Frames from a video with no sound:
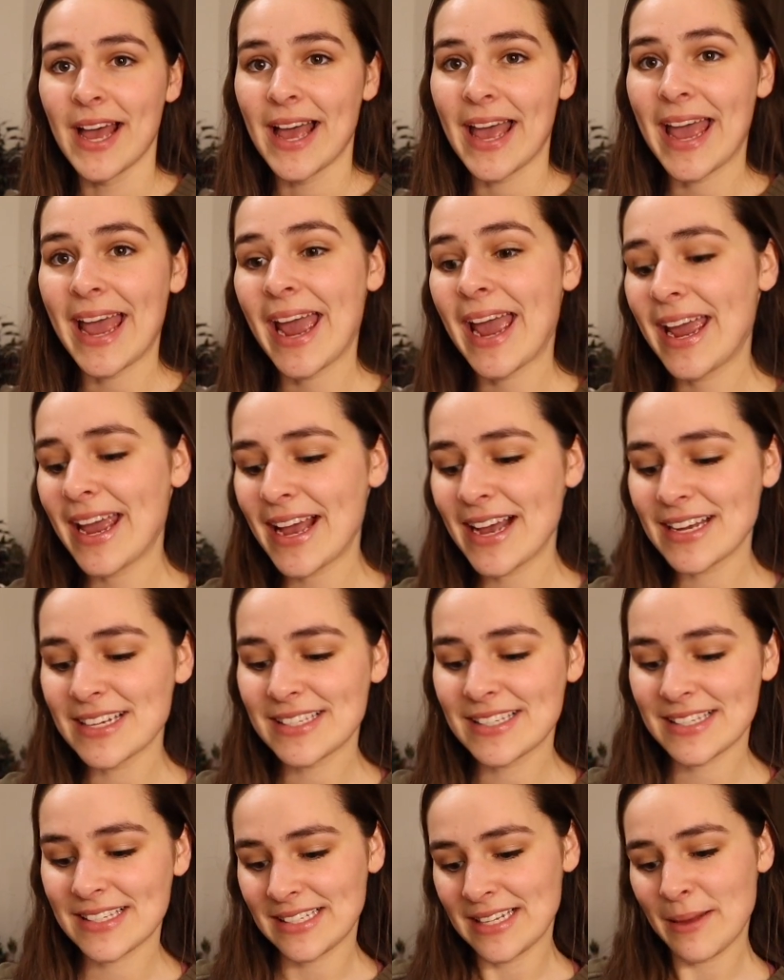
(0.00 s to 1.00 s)
a
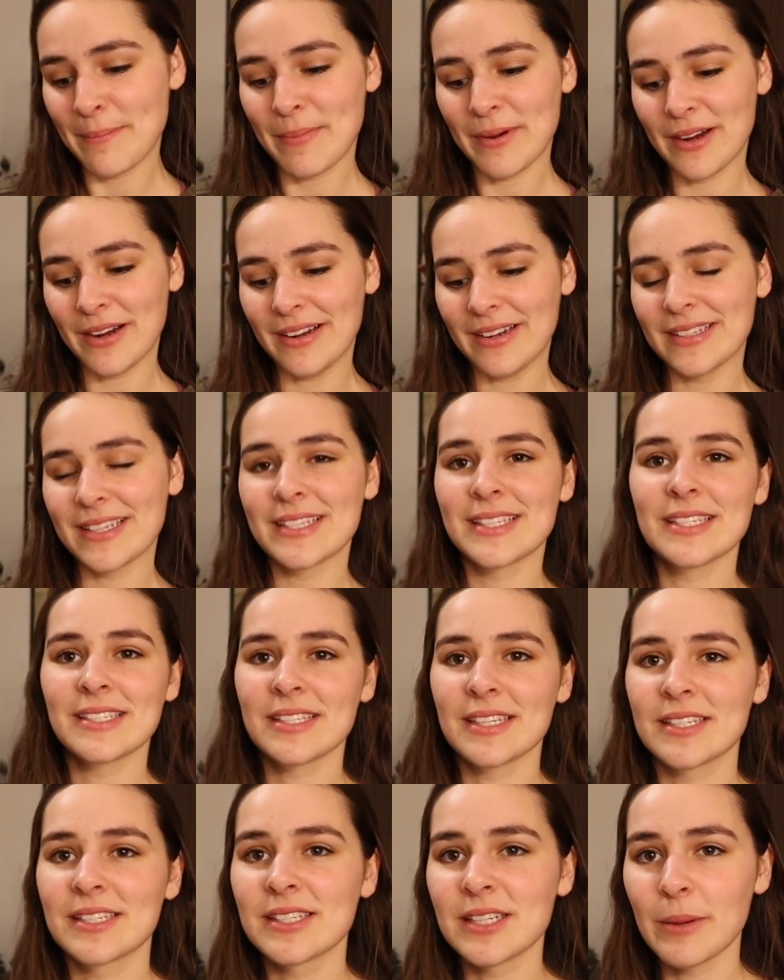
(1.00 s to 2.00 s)
slipper. This is
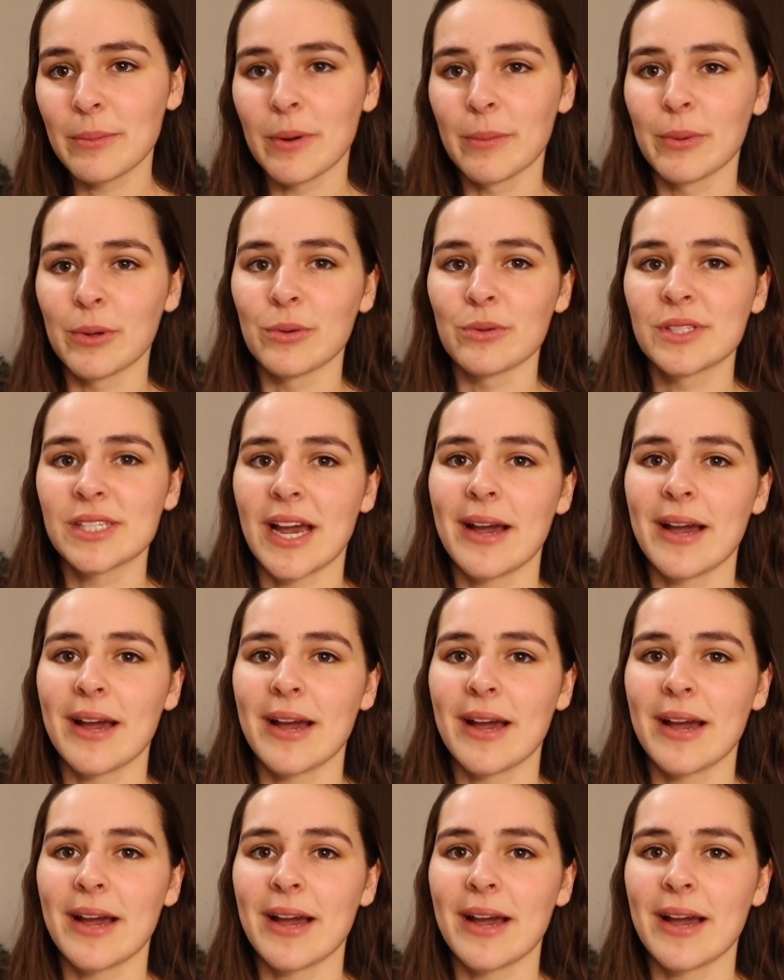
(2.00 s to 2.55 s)
the slipper boots.